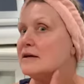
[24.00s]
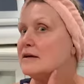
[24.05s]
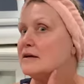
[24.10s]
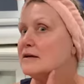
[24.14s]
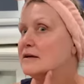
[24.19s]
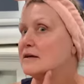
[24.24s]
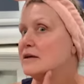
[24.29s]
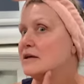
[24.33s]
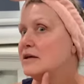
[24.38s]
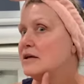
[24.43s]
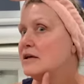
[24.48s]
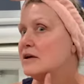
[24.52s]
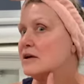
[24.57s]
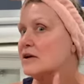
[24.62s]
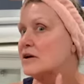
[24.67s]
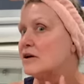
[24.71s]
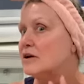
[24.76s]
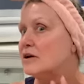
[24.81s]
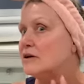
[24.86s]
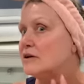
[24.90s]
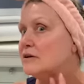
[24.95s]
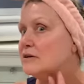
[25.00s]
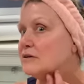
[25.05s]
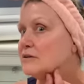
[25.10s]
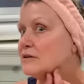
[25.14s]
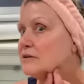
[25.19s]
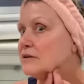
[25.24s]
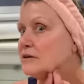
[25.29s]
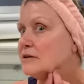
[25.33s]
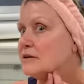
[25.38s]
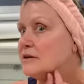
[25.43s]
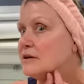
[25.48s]
here,
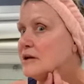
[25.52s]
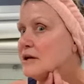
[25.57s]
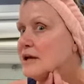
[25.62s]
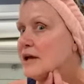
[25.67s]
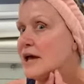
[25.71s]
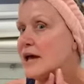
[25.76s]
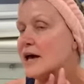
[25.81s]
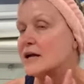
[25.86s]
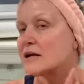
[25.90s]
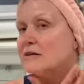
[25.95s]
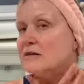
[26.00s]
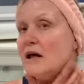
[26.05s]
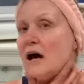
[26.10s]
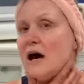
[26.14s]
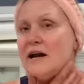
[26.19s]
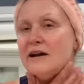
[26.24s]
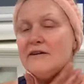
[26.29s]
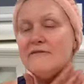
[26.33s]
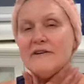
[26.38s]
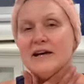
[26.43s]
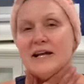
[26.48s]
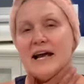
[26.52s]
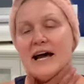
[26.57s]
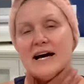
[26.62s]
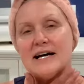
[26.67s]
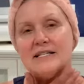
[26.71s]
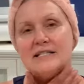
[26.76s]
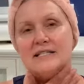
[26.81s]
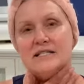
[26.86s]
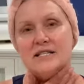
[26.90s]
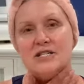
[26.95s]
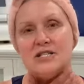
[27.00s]
and a lot of it
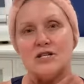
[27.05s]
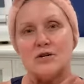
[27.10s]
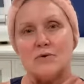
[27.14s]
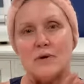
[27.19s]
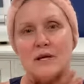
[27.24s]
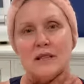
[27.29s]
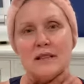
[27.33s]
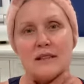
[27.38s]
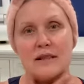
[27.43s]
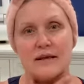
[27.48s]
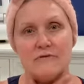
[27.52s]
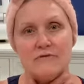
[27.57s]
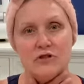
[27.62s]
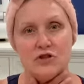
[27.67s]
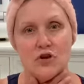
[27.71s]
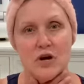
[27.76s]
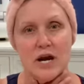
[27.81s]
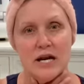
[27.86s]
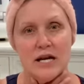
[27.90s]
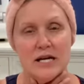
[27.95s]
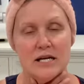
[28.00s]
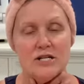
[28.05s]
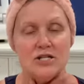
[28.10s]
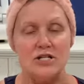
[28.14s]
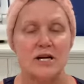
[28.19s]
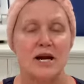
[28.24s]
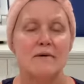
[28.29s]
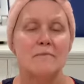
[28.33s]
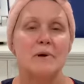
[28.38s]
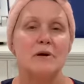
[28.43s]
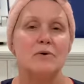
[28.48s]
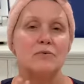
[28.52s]
has to do with lymph drainage, and I've
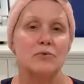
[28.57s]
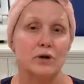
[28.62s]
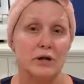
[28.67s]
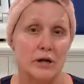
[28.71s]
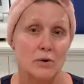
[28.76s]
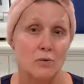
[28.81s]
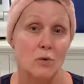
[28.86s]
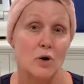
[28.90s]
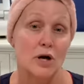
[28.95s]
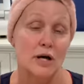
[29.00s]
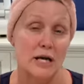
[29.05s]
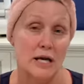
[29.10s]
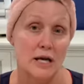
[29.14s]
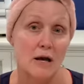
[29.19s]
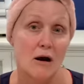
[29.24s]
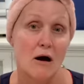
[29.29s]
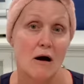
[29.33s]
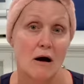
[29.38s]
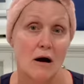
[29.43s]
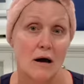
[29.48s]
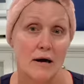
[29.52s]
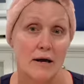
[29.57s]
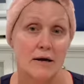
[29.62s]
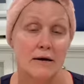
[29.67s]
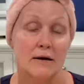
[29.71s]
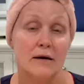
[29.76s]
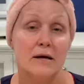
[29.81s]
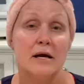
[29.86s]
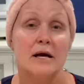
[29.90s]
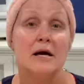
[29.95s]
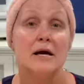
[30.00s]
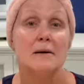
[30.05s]
been really working on
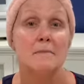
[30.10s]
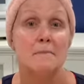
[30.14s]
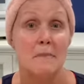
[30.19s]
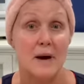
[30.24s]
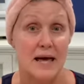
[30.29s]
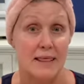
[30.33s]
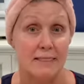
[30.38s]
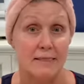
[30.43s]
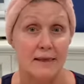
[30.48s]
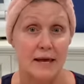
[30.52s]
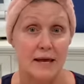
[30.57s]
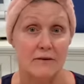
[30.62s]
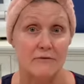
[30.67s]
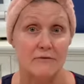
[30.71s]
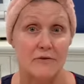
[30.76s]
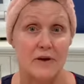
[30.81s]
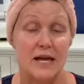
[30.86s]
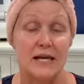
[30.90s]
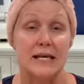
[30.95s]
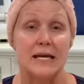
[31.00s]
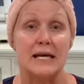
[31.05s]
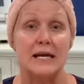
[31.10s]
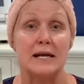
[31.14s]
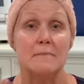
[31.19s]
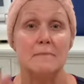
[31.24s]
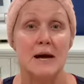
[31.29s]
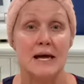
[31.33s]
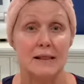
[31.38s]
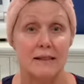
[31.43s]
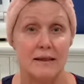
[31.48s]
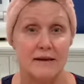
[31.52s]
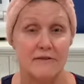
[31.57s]
my lymph and getting my
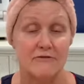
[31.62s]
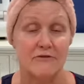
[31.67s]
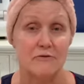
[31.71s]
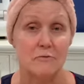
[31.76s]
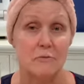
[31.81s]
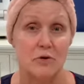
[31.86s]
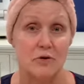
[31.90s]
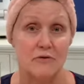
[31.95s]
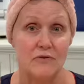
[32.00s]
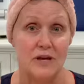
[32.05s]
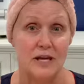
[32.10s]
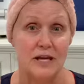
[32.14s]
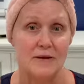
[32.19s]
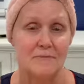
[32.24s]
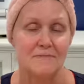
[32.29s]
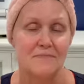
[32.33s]
lymph moving.